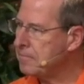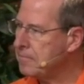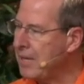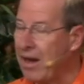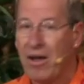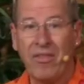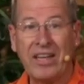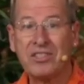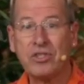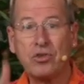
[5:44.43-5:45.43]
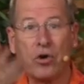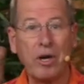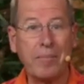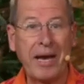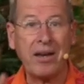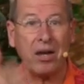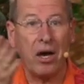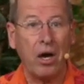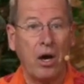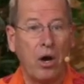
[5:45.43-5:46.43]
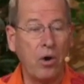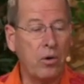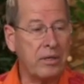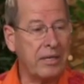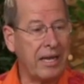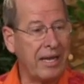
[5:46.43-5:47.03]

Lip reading: Now, that story about Owen